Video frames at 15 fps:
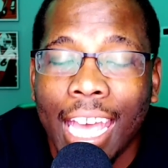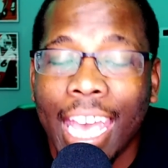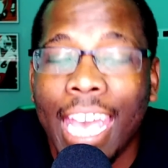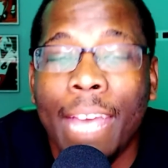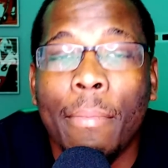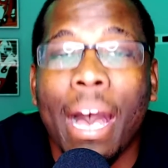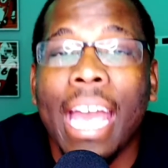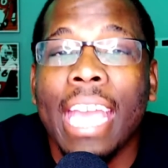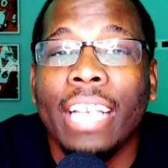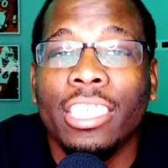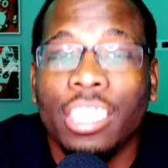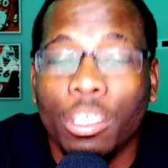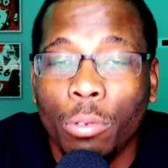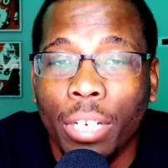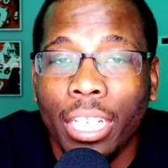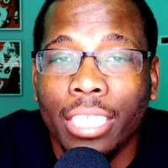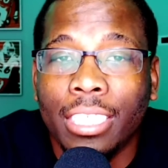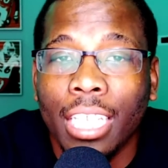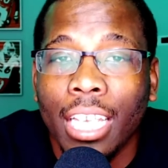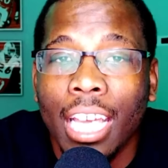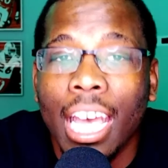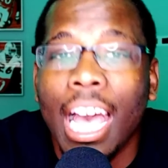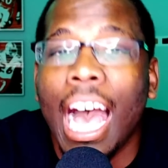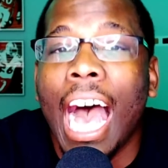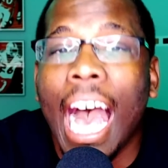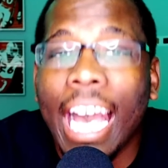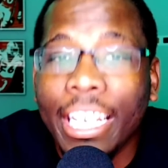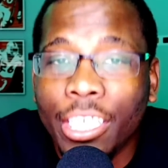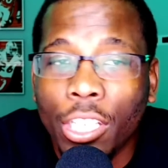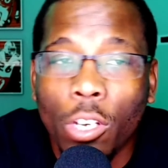And my answer is,
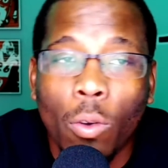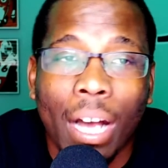I do.